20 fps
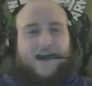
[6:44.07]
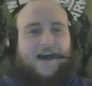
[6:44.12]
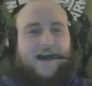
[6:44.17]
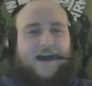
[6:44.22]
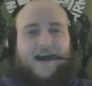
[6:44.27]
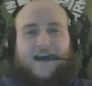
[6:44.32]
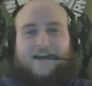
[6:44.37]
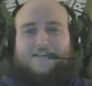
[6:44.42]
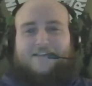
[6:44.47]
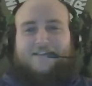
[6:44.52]

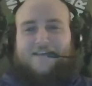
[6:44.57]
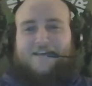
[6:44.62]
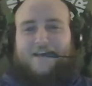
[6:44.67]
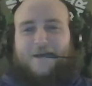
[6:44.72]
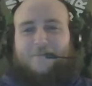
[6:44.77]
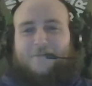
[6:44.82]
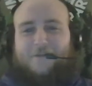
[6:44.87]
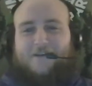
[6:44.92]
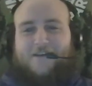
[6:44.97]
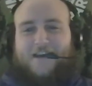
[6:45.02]
I see a
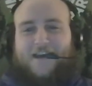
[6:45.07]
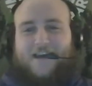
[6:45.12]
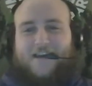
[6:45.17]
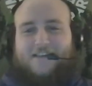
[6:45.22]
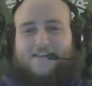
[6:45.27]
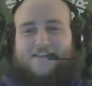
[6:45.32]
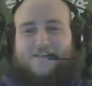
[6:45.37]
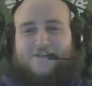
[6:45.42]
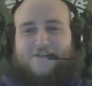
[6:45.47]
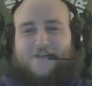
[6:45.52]
couple of
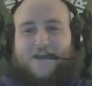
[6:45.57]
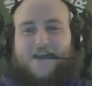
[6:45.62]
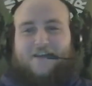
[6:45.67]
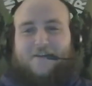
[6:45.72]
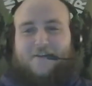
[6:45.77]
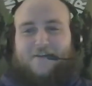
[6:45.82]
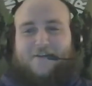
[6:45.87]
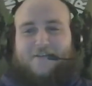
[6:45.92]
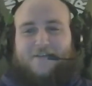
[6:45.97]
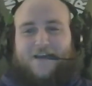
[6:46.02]
guys in
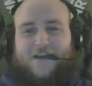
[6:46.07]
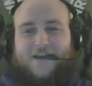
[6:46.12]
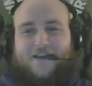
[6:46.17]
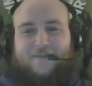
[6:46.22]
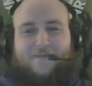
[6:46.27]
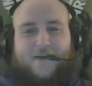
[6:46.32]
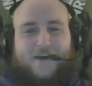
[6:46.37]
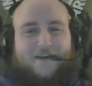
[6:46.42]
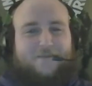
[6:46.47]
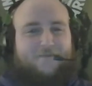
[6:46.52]
chat already
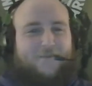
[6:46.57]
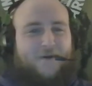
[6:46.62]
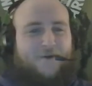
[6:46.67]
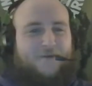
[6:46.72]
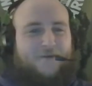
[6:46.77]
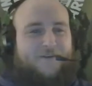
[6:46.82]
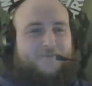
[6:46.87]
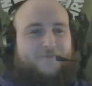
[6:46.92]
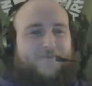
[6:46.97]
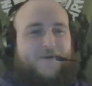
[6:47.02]
talking about it,
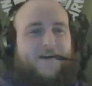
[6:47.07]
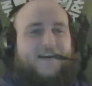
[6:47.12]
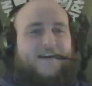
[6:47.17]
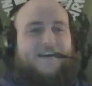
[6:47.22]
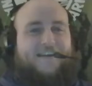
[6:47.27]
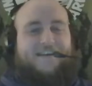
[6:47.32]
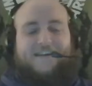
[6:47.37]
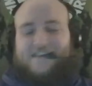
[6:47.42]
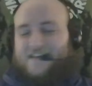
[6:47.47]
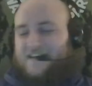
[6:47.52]
Moen,
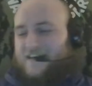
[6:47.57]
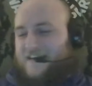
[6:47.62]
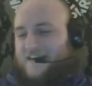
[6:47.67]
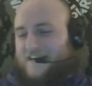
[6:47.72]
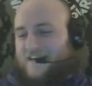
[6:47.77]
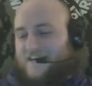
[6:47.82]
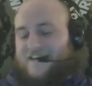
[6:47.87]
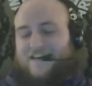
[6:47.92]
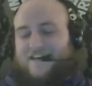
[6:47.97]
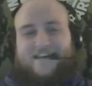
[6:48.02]
but
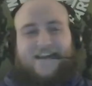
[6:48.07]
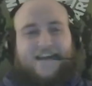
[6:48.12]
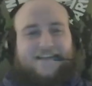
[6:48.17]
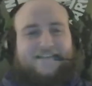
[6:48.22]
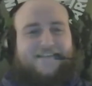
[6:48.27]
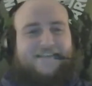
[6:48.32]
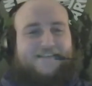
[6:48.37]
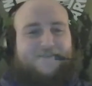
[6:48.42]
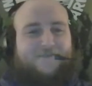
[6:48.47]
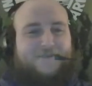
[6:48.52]

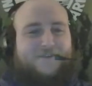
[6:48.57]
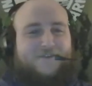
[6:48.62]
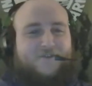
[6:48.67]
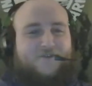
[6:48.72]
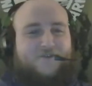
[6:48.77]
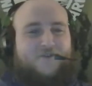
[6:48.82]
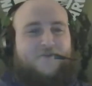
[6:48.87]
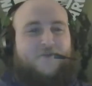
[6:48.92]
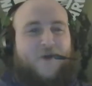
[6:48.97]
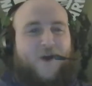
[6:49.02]
not to
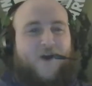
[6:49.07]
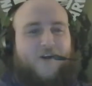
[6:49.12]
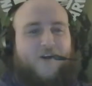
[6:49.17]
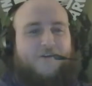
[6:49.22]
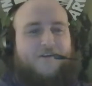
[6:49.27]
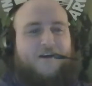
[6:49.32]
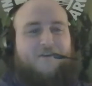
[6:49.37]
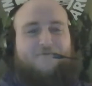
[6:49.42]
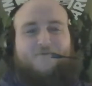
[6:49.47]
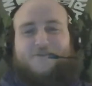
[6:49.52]
switch too
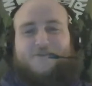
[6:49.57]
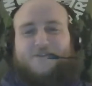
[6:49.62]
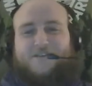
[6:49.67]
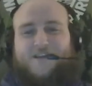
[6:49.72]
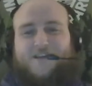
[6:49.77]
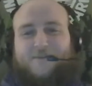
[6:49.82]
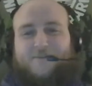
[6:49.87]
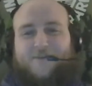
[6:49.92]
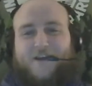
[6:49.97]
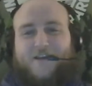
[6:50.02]
hard off of the
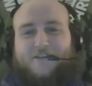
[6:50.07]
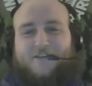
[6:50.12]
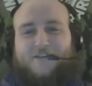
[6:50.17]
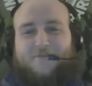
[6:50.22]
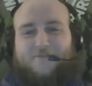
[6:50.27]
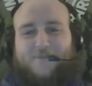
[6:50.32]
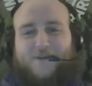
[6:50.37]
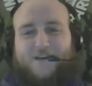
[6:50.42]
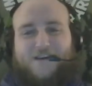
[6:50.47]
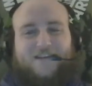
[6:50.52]

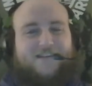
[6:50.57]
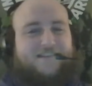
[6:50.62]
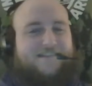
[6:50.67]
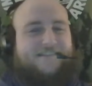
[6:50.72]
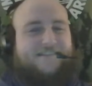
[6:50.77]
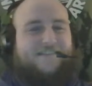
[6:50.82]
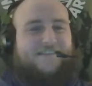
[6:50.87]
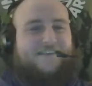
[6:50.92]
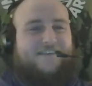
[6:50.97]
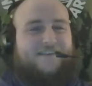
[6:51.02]
celebration, but
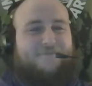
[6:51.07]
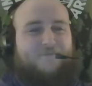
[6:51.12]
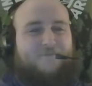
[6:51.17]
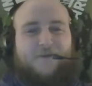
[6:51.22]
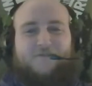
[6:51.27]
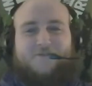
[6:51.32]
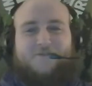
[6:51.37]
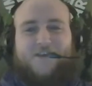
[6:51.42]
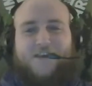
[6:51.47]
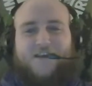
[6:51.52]
it
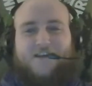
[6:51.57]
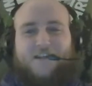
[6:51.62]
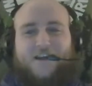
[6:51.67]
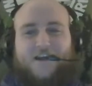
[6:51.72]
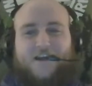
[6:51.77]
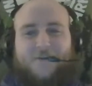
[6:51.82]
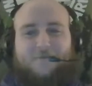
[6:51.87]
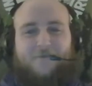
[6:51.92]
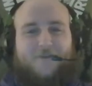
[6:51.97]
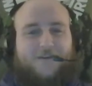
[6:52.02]
moves like
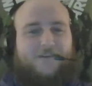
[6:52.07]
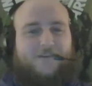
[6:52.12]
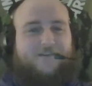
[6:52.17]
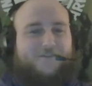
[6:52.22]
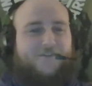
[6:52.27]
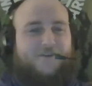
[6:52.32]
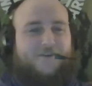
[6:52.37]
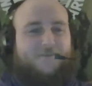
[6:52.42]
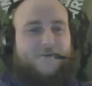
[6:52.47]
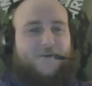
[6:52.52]
clockwork.
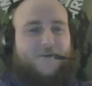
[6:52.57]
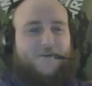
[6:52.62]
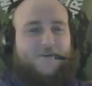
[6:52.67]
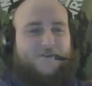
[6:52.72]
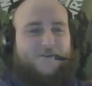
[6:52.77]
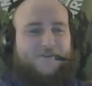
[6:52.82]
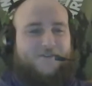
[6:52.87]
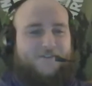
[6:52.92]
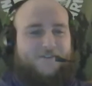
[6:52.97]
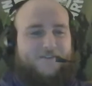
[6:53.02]
Jim
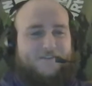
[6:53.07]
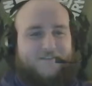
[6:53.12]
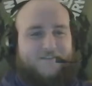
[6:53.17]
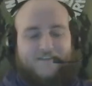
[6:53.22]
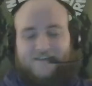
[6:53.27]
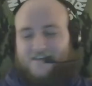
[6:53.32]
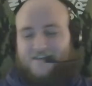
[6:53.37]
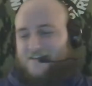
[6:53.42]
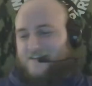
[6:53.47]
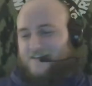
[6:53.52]
Knowles,
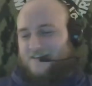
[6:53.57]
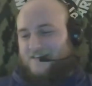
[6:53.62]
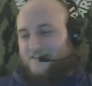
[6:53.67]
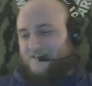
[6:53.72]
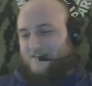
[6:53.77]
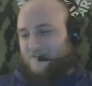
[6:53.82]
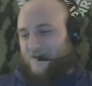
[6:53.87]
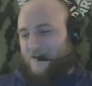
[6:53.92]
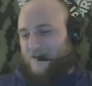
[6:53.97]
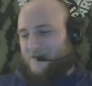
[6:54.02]

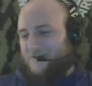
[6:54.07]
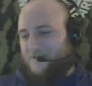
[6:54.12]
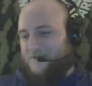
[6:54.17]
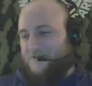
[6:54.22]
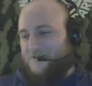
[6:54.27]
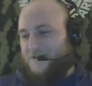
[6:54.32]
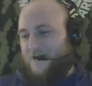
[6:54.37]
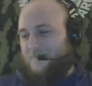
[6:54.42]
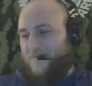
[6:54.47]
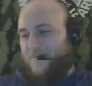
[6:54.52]
greater
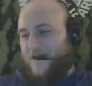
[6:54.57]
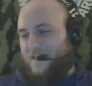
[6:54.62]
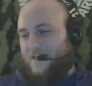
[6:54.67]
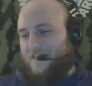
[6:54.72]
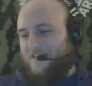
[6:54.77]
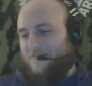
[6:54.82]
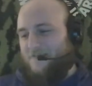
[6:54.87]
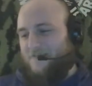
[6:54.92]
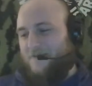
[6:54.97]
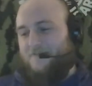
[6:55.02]
than Tom
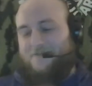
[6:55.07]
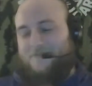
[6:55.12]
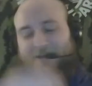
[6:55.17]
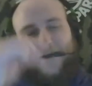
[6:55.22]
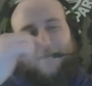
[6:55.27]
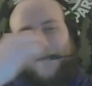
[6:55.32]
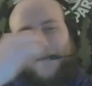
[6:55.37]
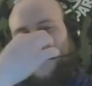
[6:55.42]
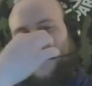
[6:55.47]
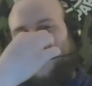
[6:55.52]
Allen. We have
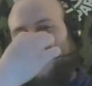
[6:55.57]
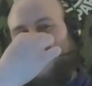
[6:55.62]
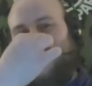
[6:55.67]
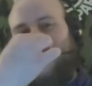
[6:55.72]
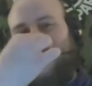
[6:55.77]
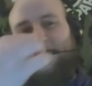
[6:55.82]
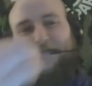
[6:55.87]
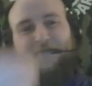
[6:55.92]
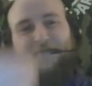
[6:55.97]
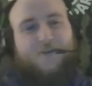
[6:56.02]
Tom Allen
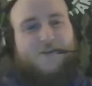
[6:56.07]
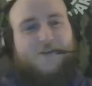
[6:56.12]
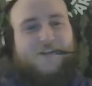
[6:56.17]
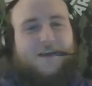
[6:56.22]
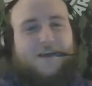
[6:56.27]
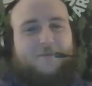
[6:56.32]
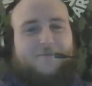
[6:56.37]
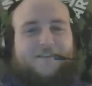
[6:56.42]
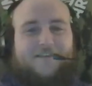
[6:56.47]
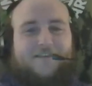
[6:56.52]
leaving for
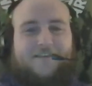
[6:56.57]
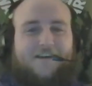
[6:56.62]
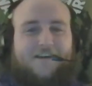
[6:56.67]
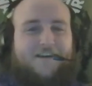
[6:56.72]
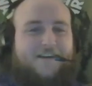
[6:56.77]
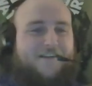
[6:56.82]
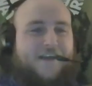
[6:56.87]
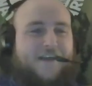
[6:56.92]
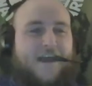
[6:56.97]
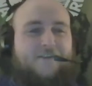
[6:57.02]
Clemson
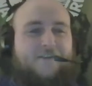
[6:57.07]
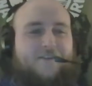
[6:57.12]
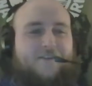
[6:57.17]
on a